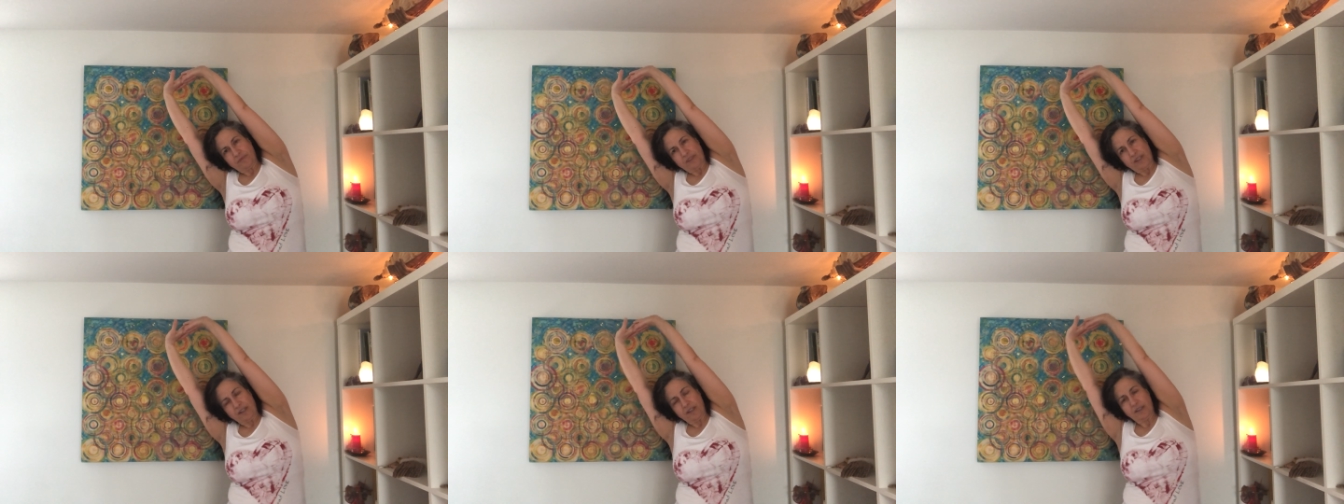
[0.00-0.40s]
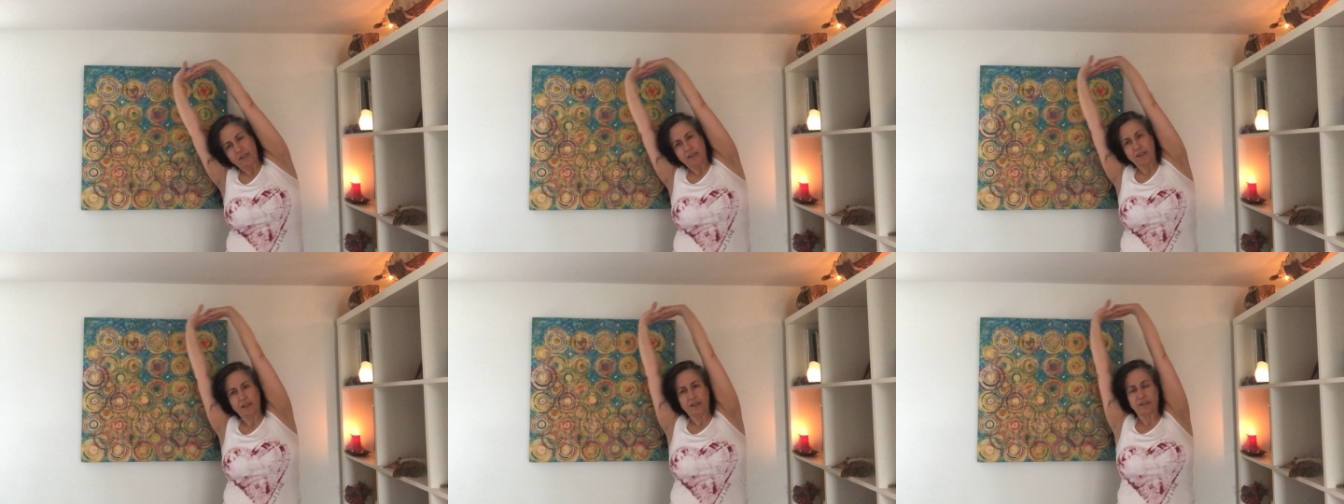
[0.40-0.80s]
And
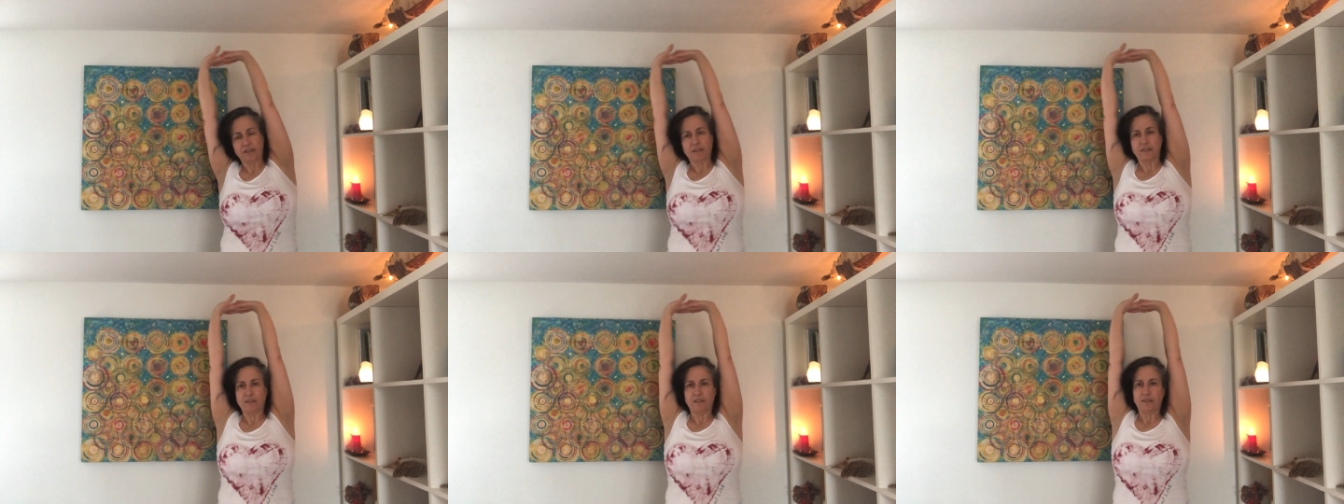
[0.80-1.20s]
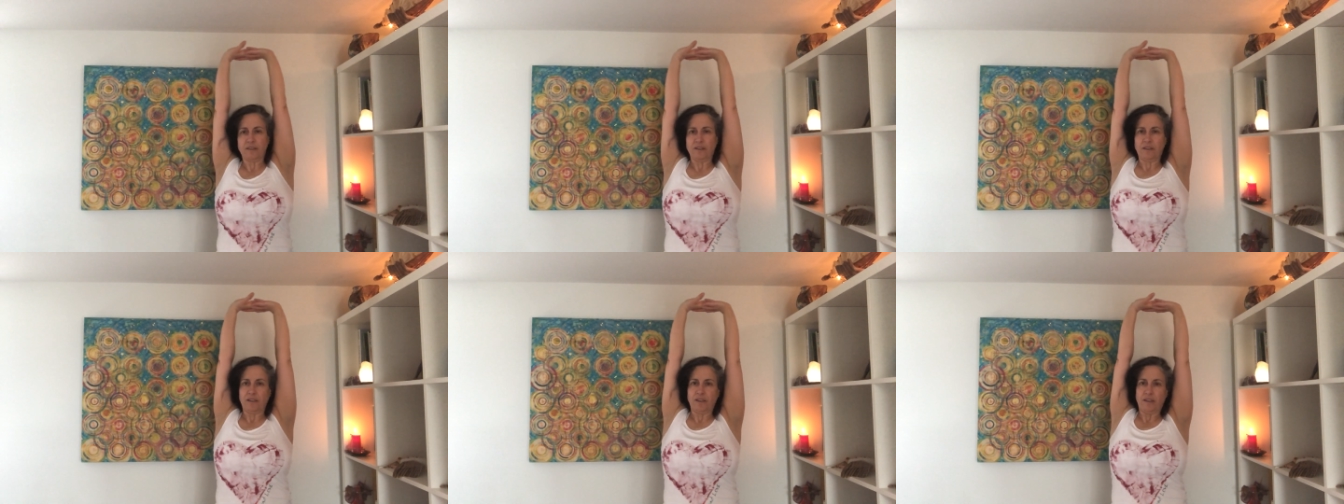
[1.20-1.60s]
inhale
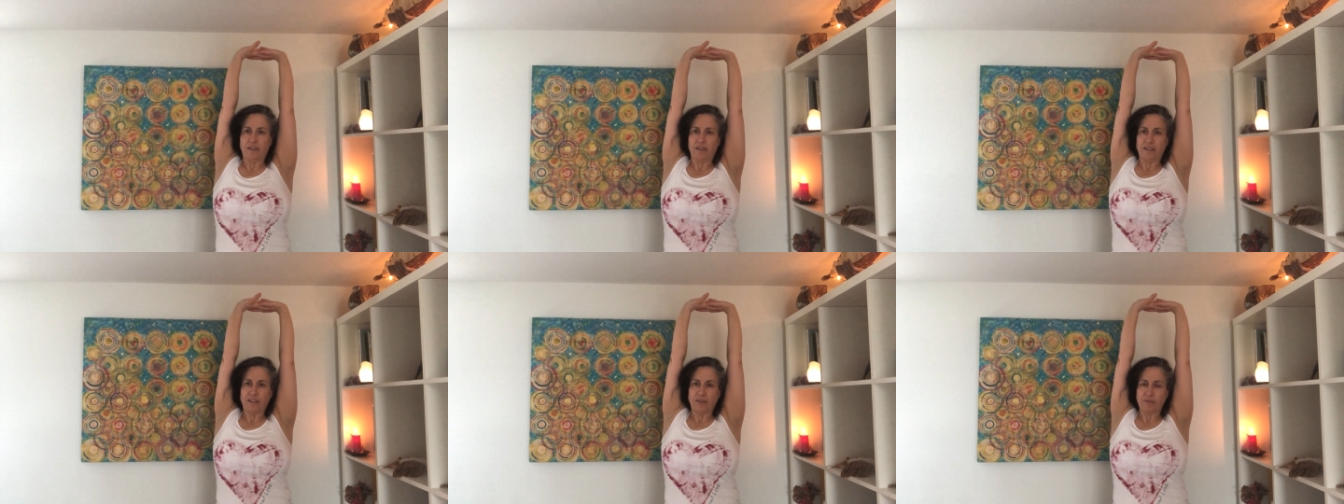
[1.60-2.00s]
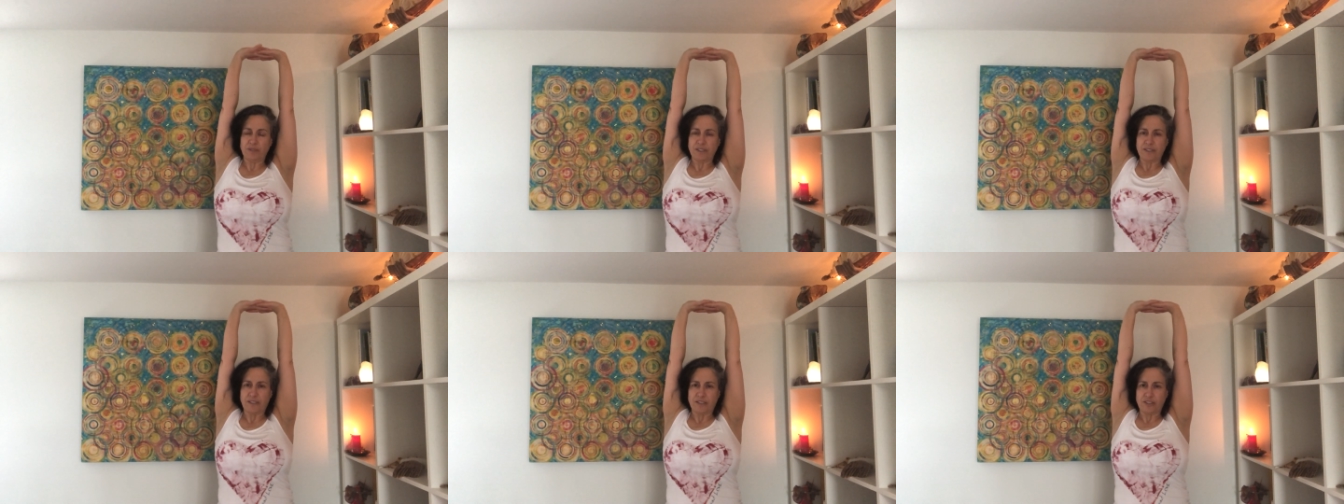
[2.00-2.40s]
and come to
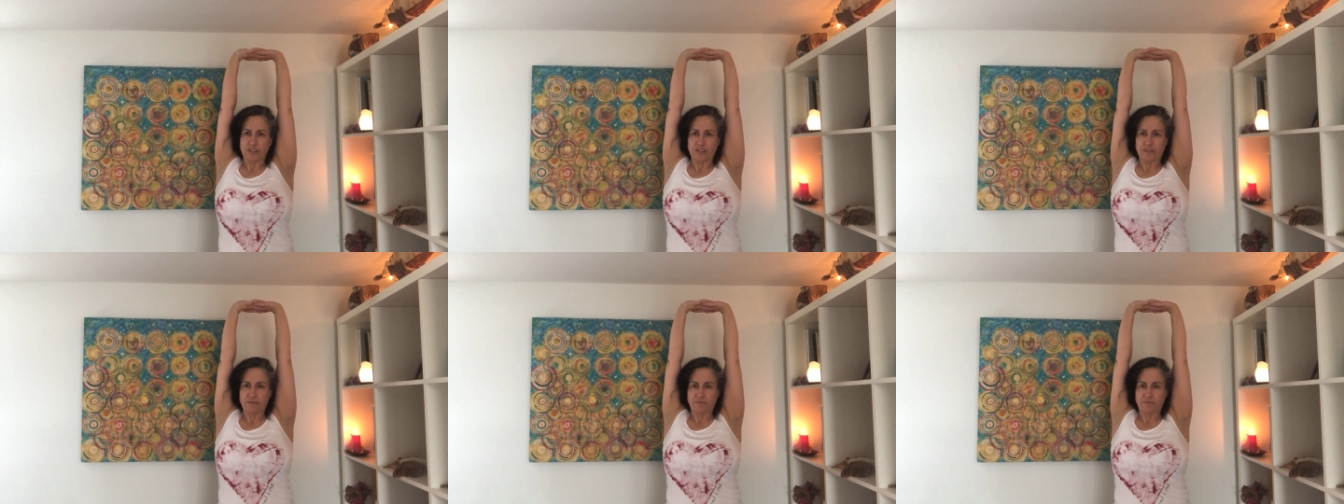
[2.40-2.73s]
center.